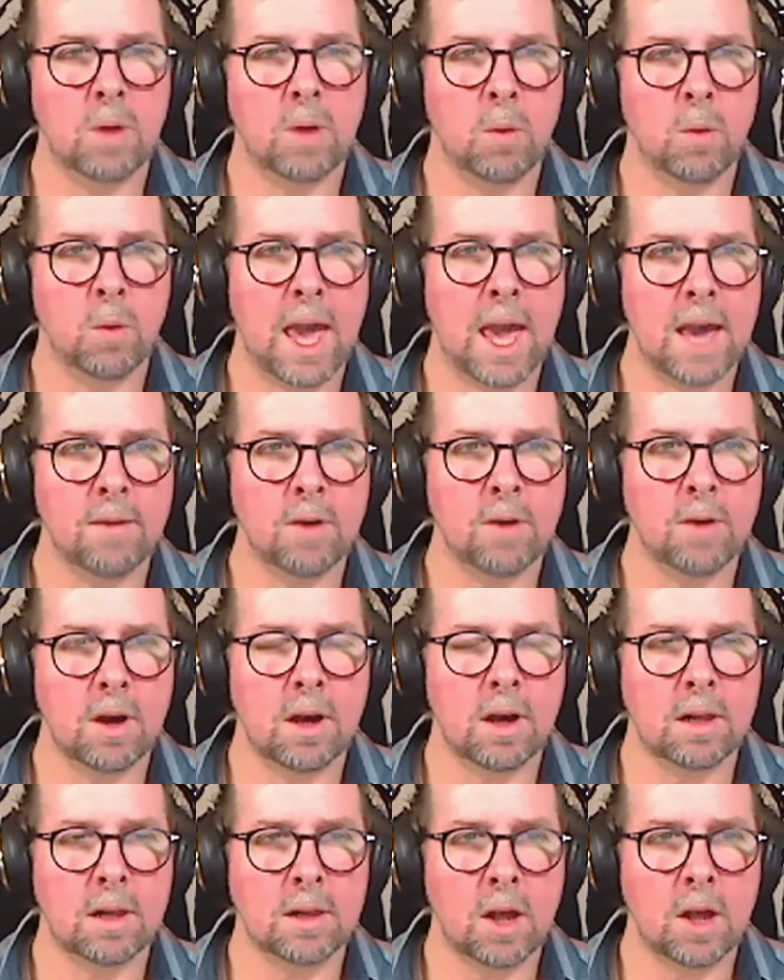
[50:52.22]
we have
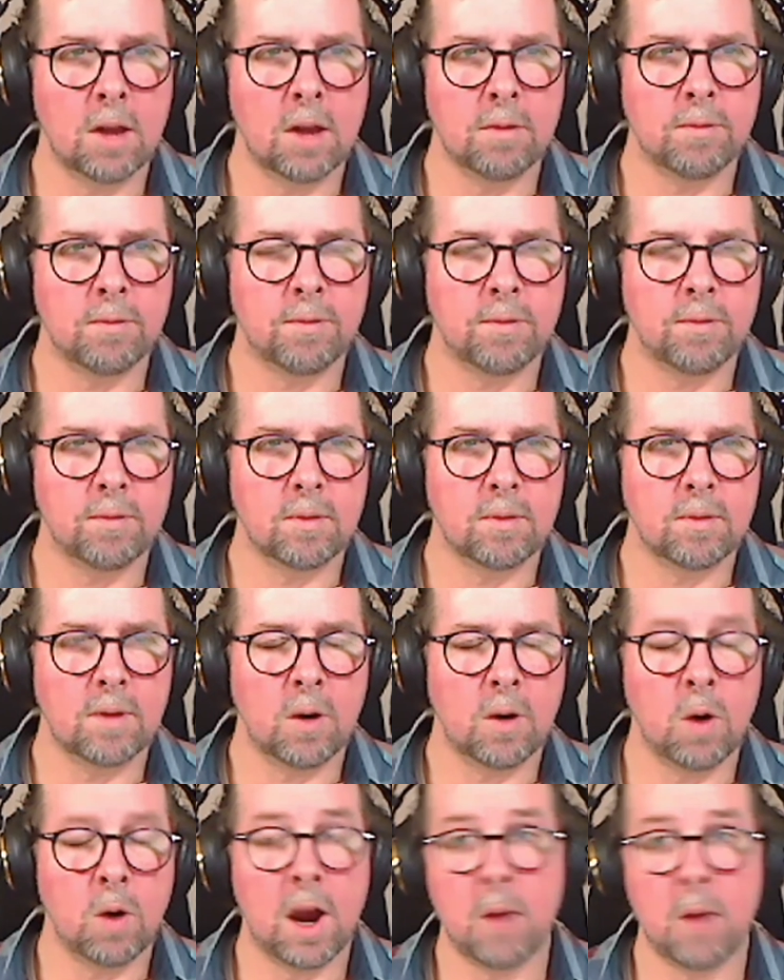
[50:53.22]

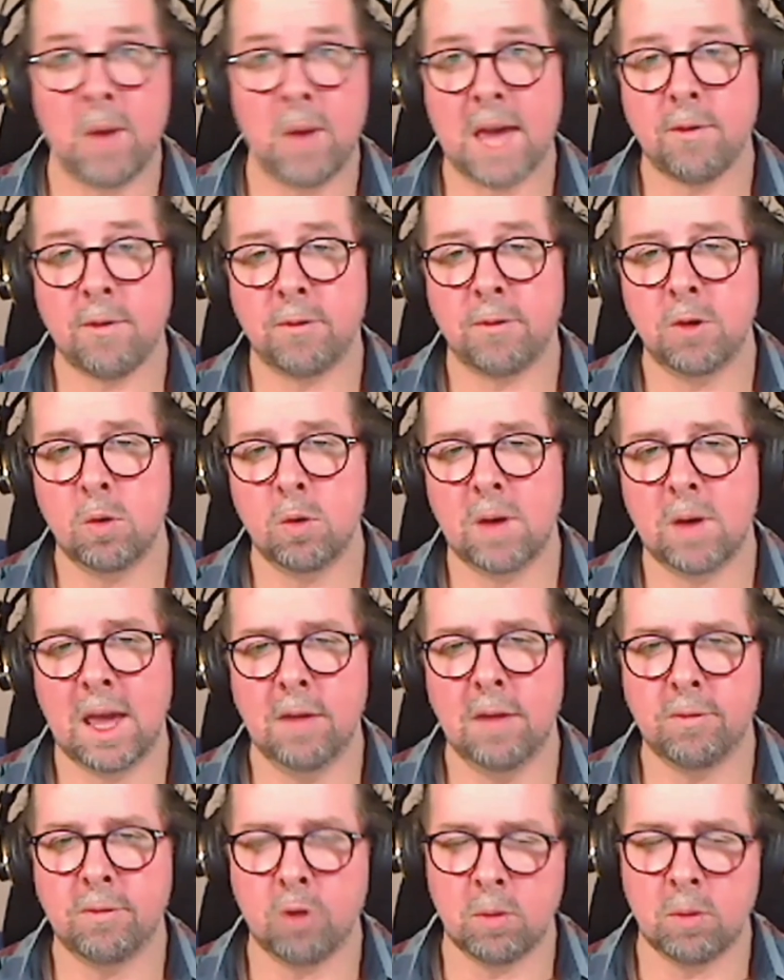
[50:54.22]
we have a few
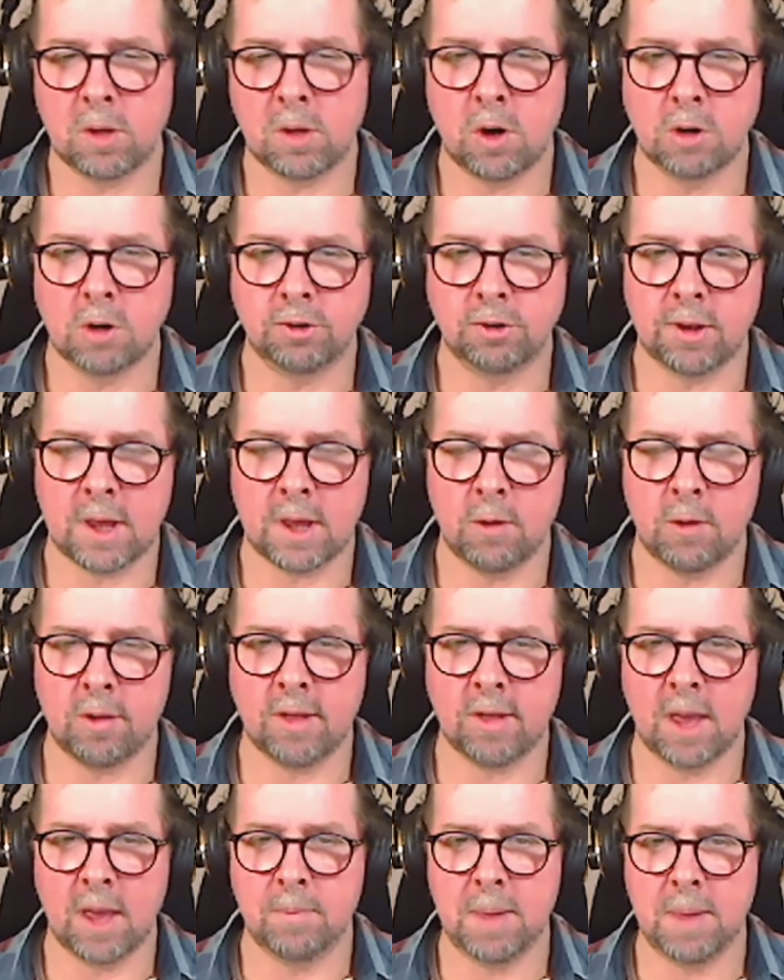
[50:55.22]
informal coaches, I would
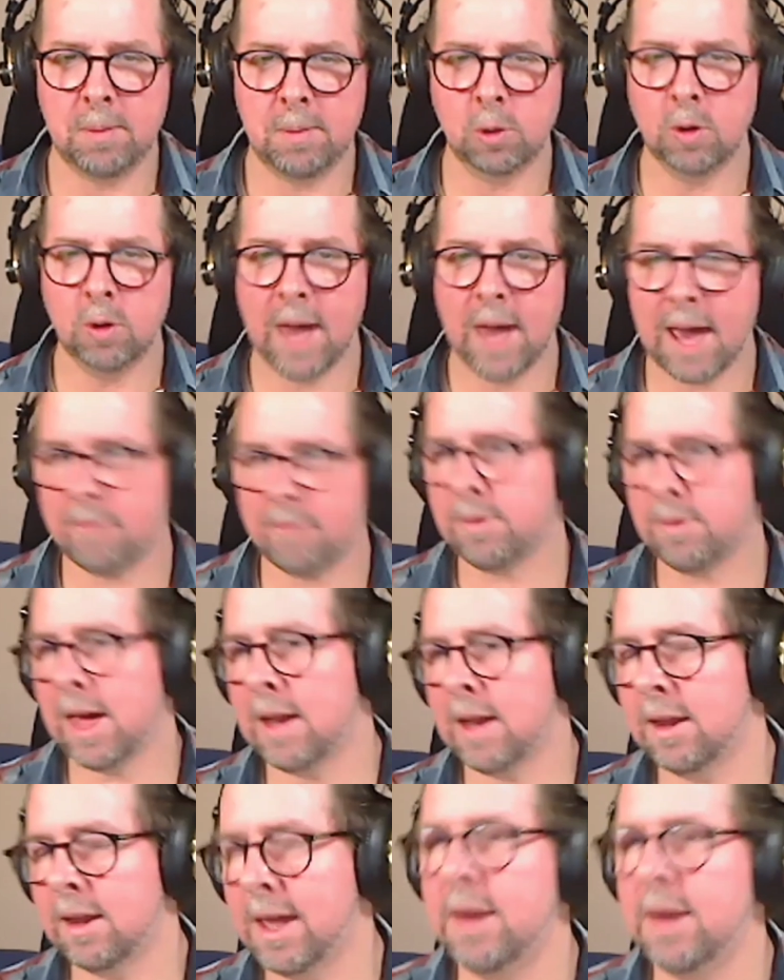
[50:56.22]
say, people who have
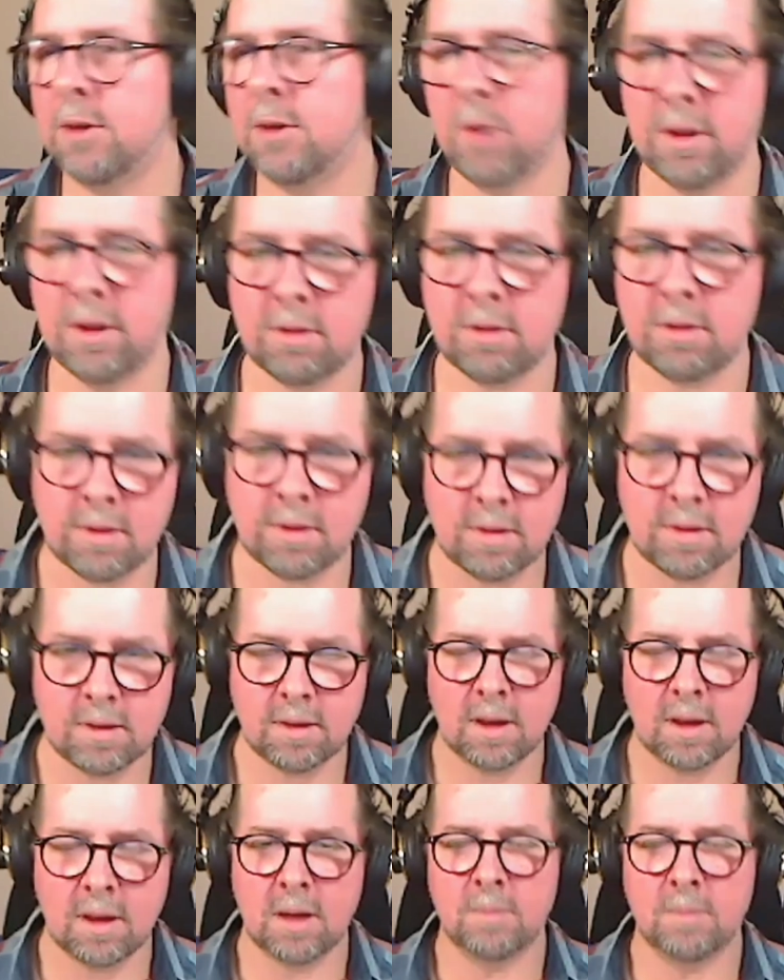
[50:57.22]
that interest
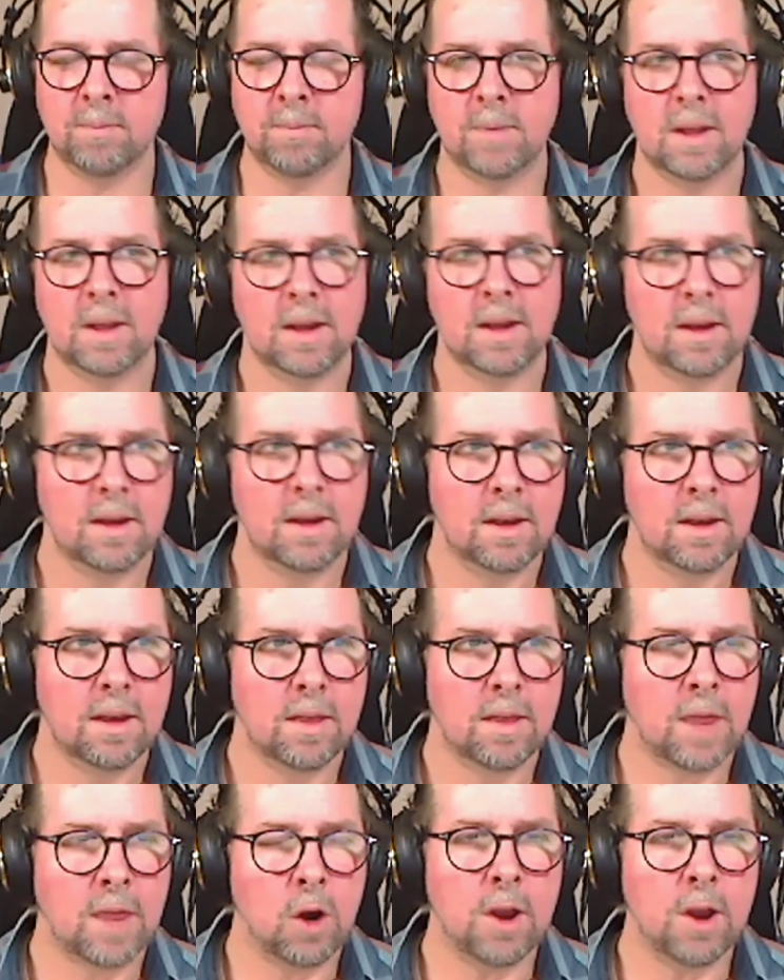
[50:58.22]

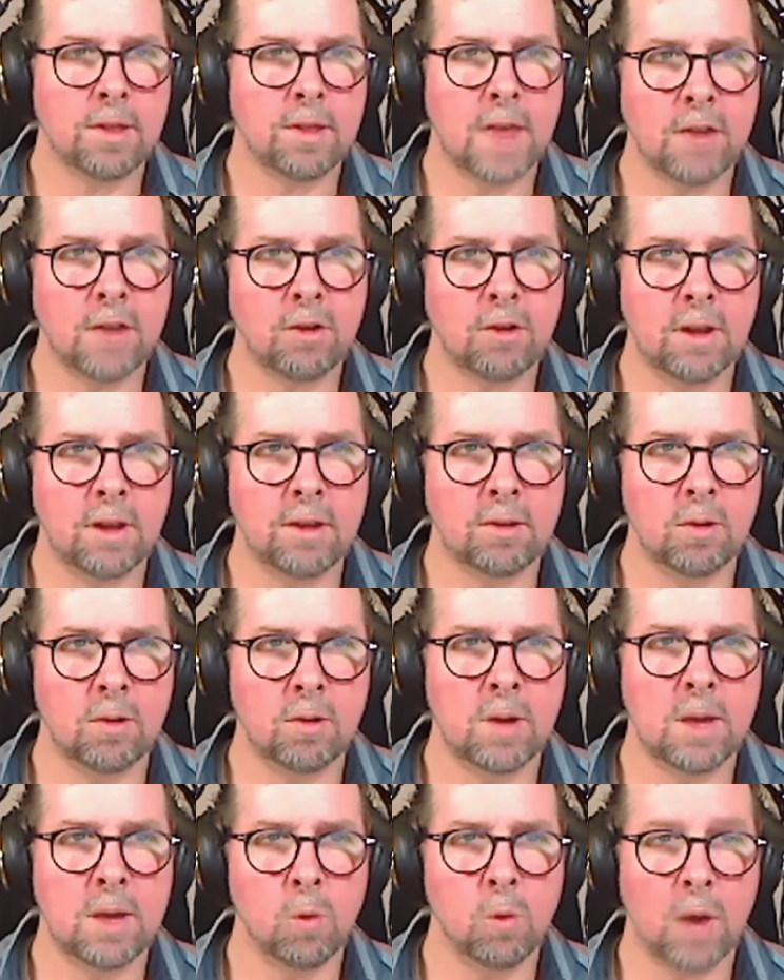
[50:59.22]
that are essentially
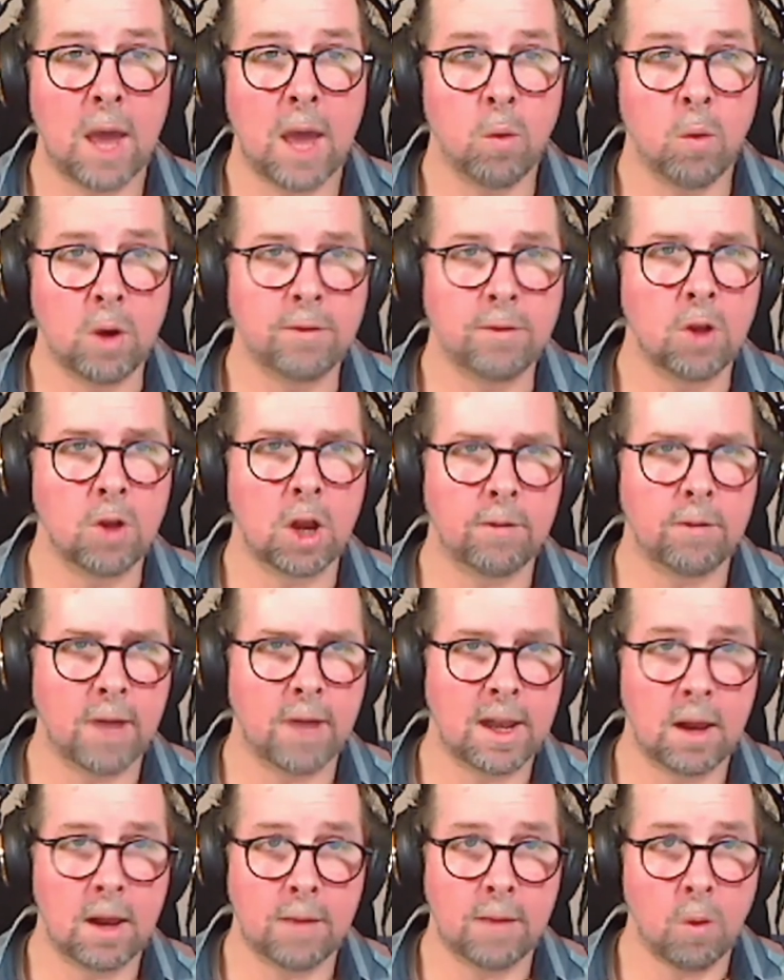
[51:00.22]
doing what I would have done if
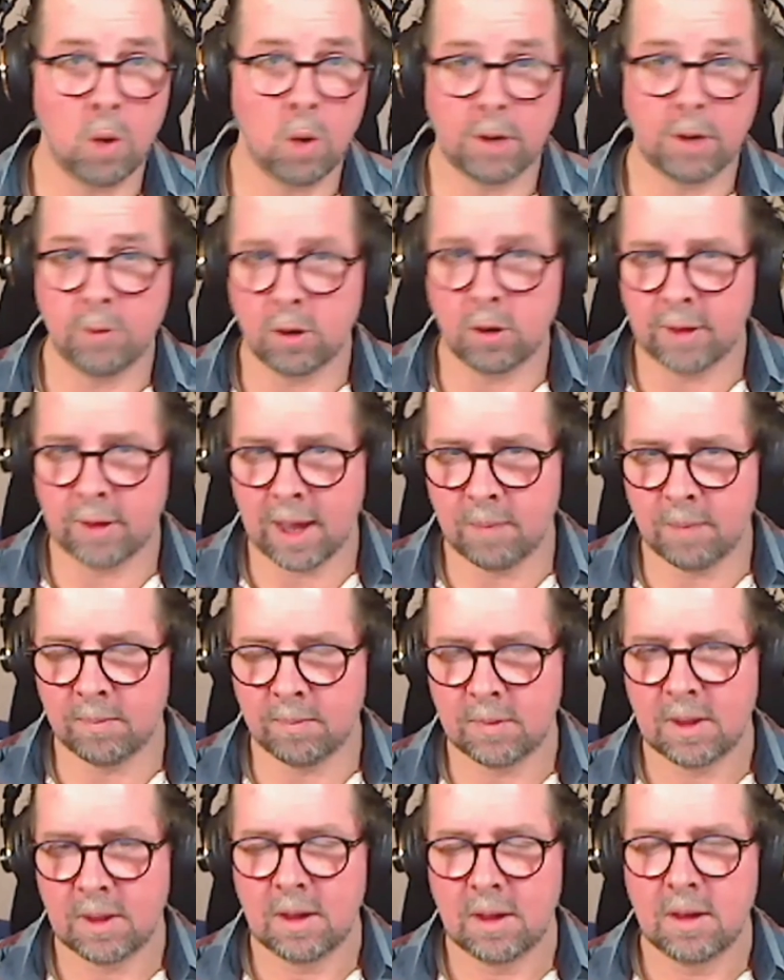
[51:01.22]
I worked full-time.
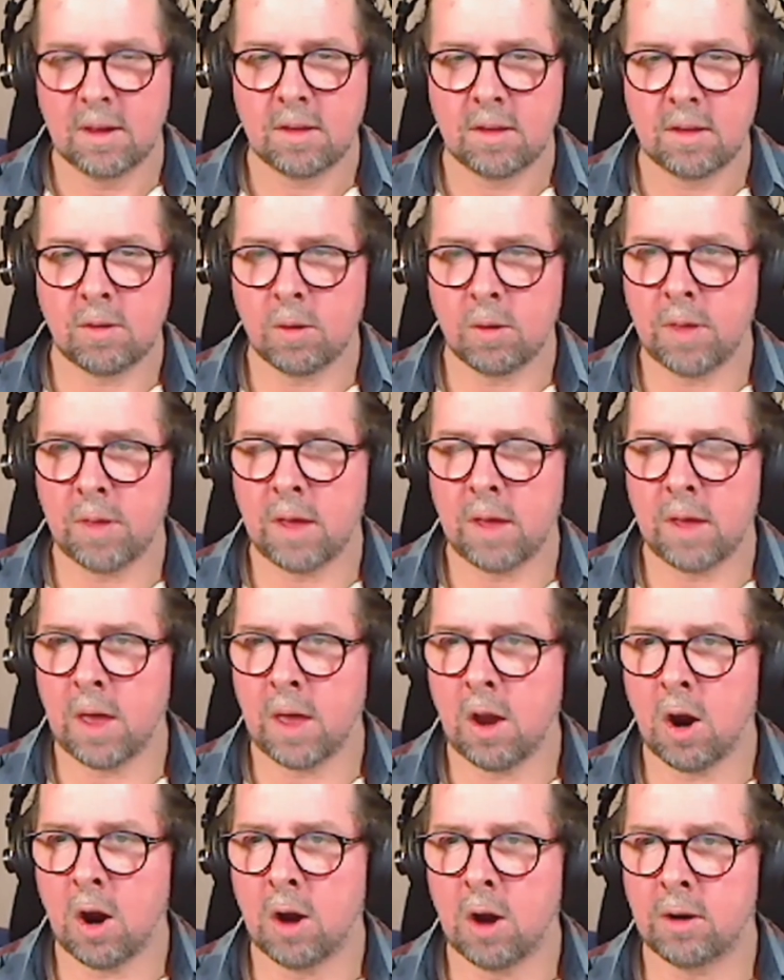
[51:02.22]
So they
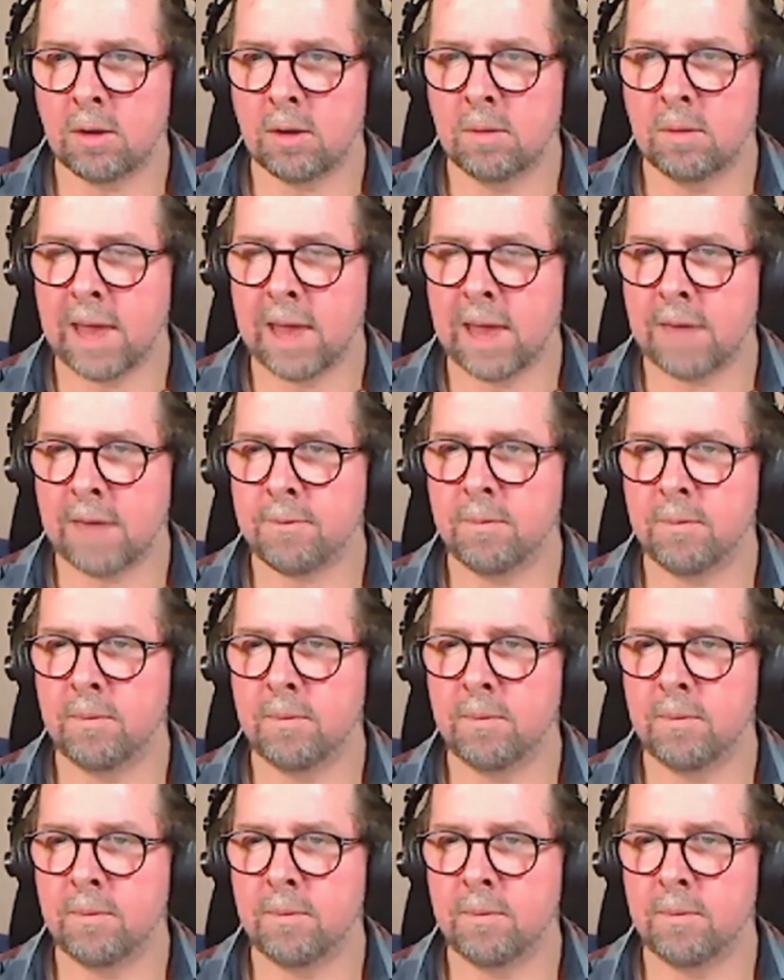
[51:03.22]
are like